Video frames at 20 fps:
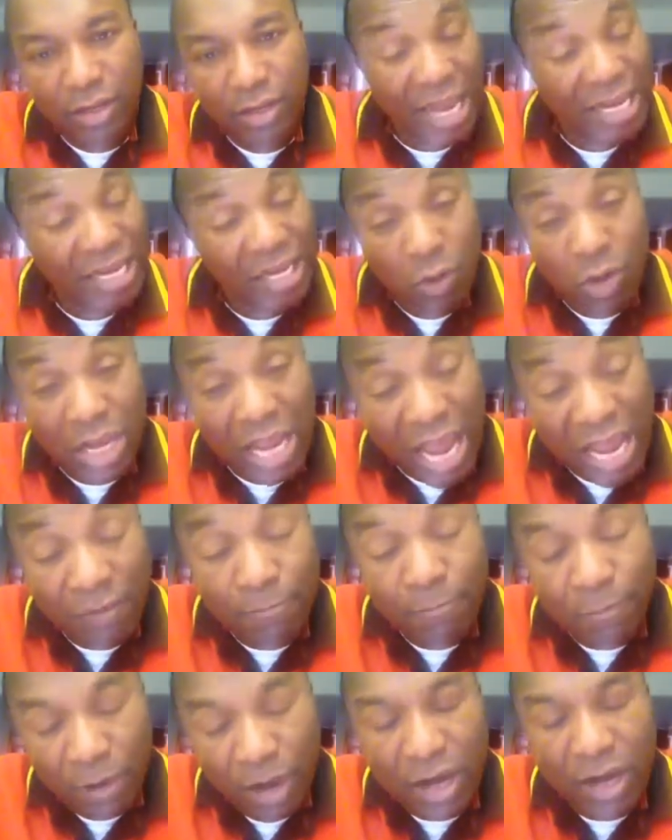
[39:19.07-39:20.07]
And they
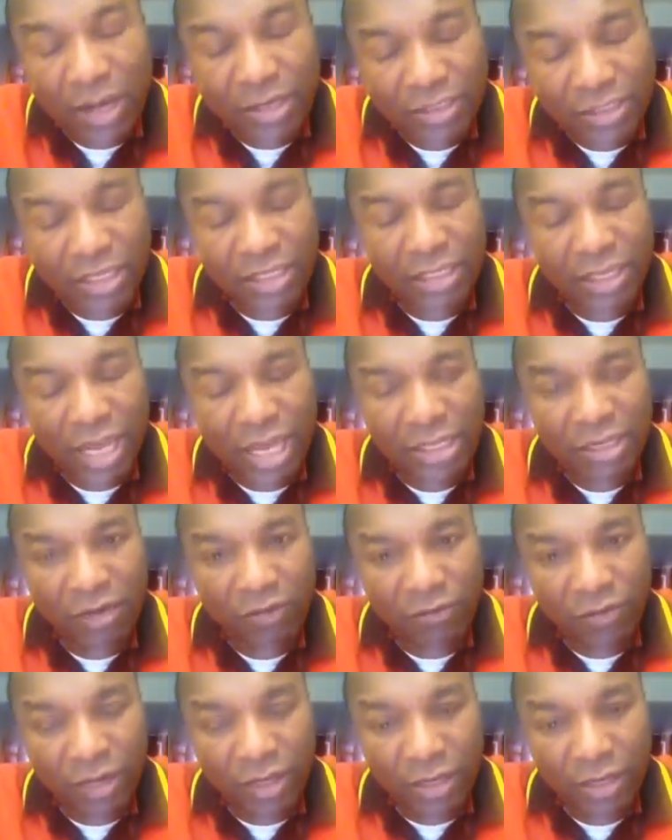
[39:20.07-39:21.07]
had prayers in the Garden
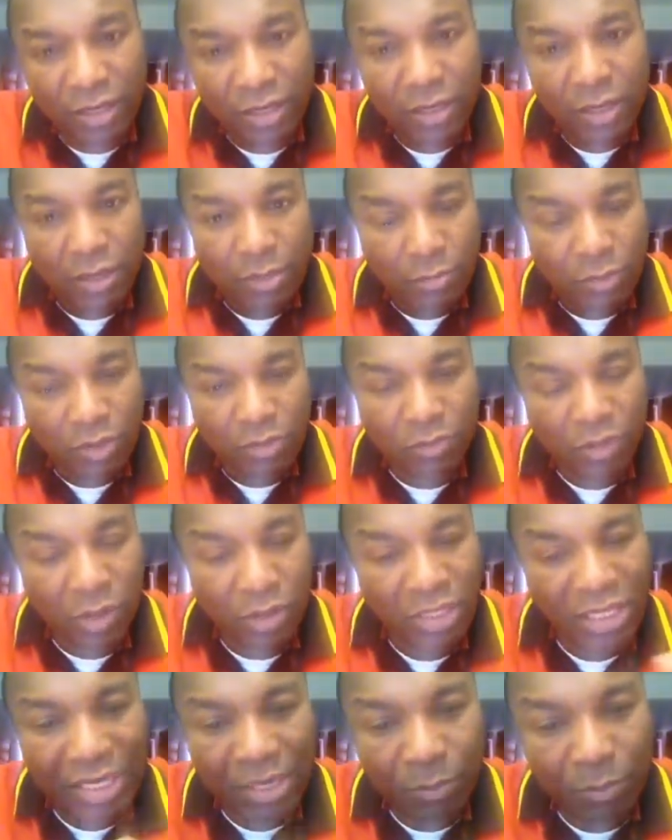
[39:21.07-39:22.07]
of Eden. But
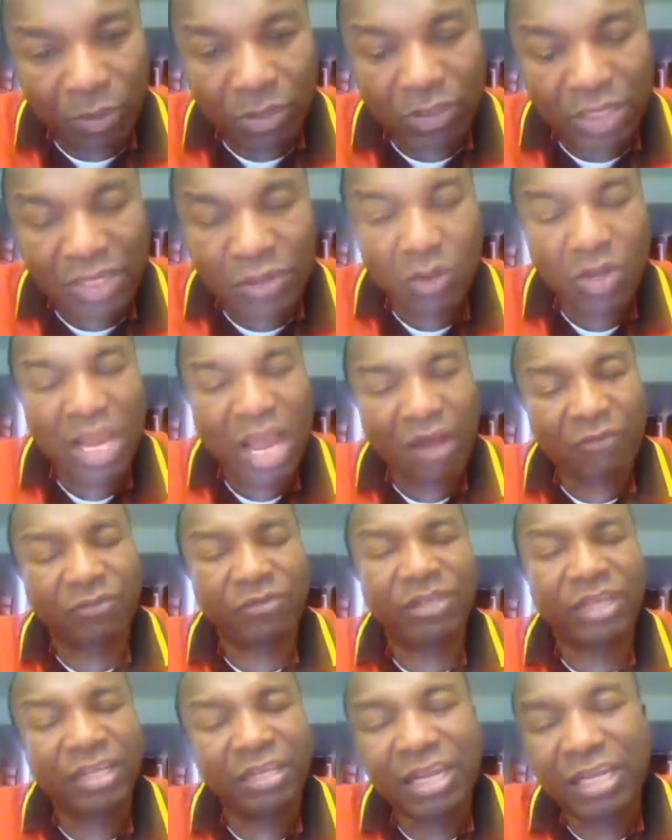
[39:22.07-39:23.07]
because they don't have
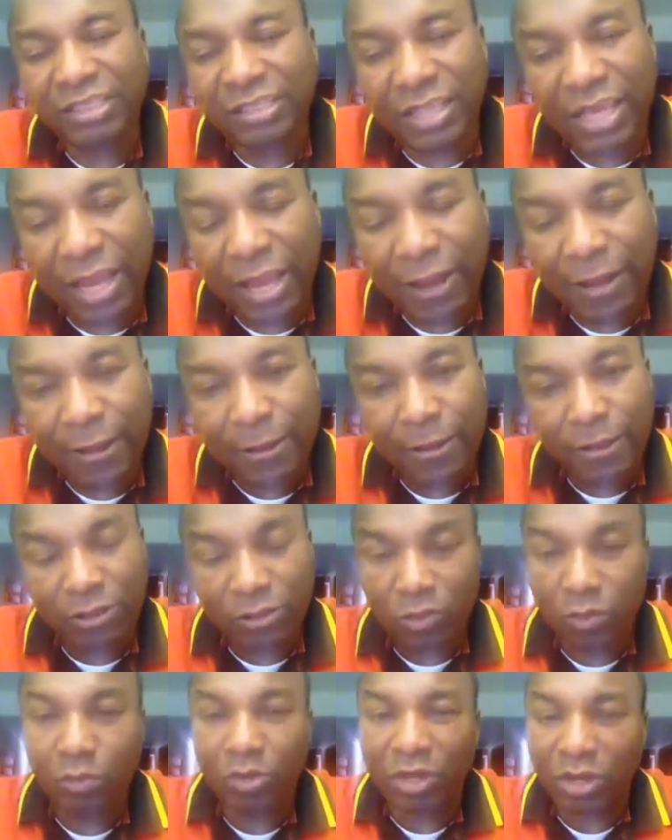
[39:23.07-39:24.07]
sickness there.
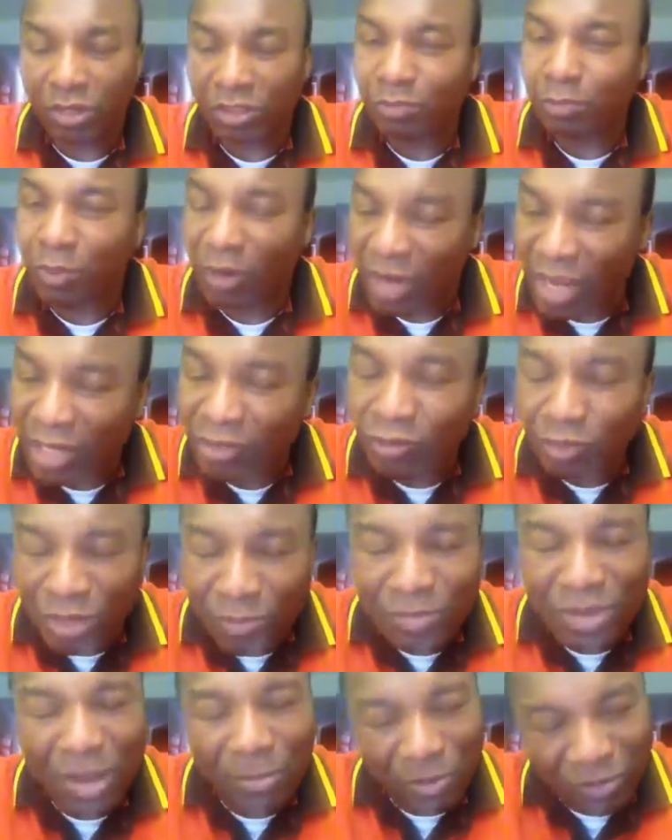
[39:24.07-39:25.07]
So because prayer
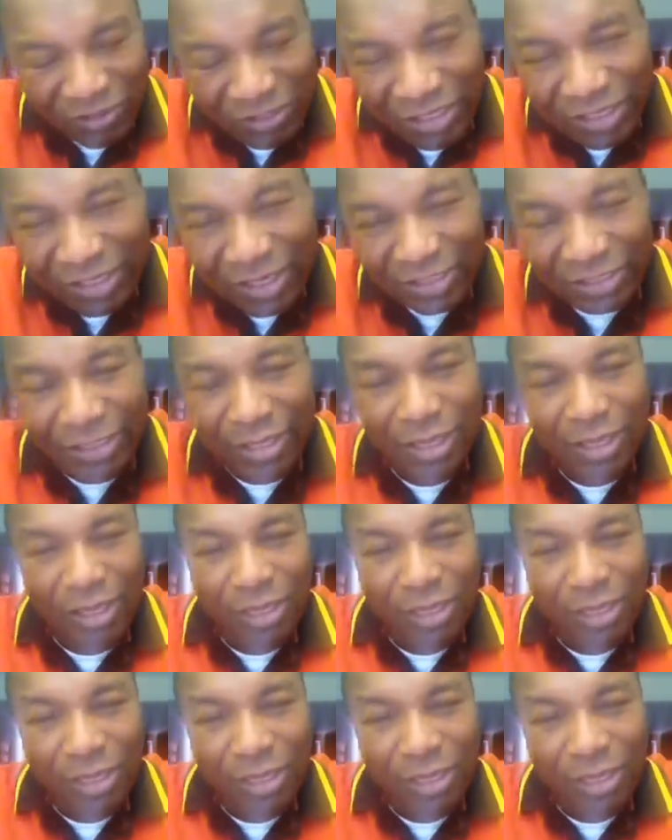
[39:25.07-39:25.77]
shouldn't be about sickness.